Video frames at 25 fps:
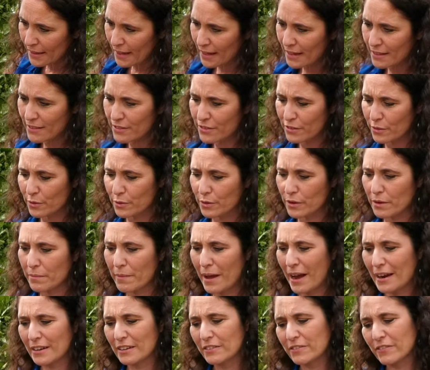lens or a
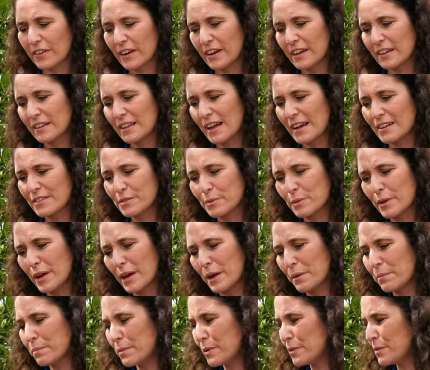magnifying glass will
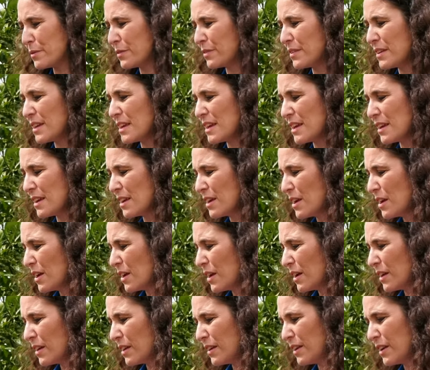help you see,
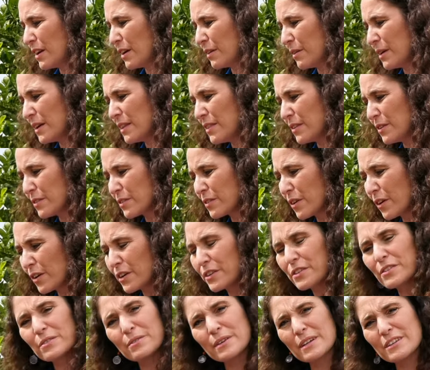you know, in those
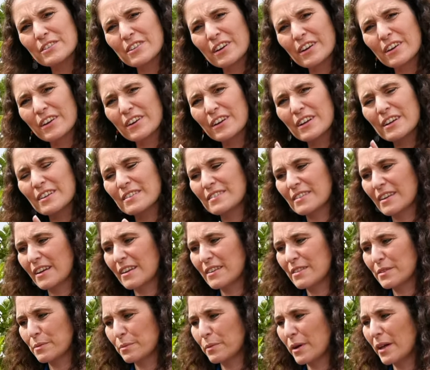hard to reach areas
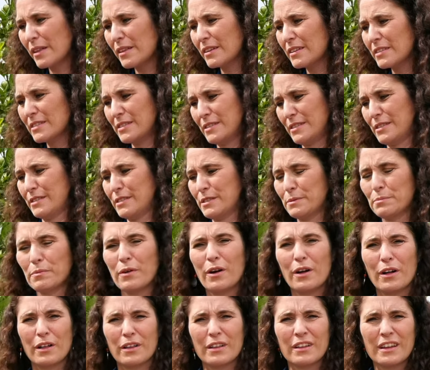as well as the
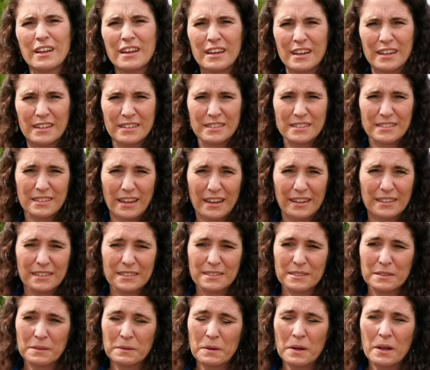small
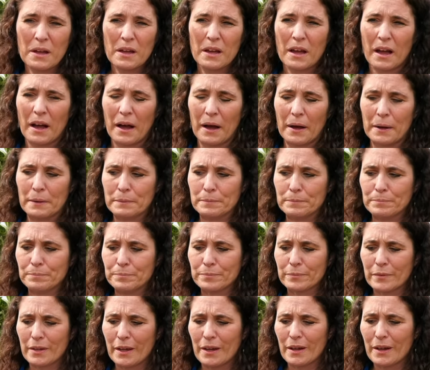insects.
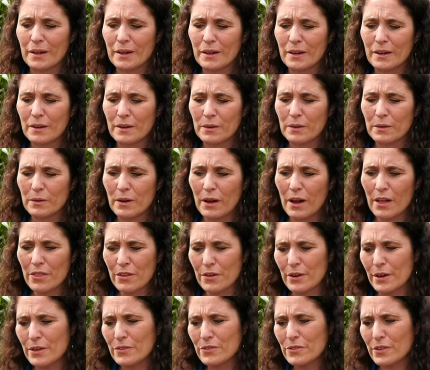
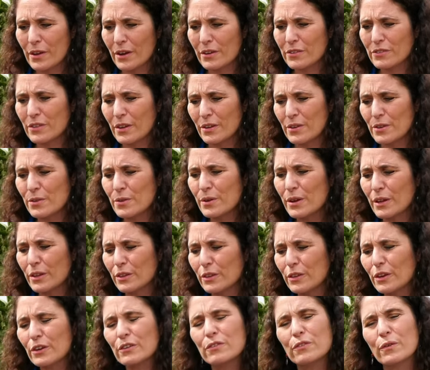Other insects that you can
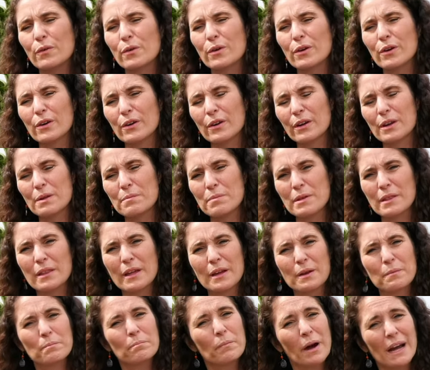look for are going to be
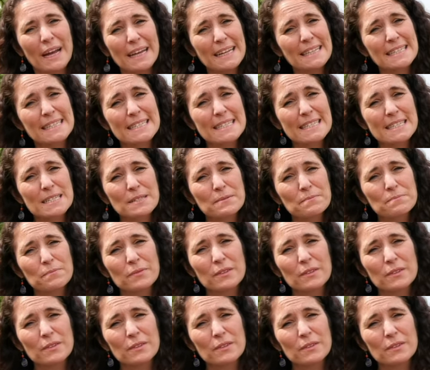like mites.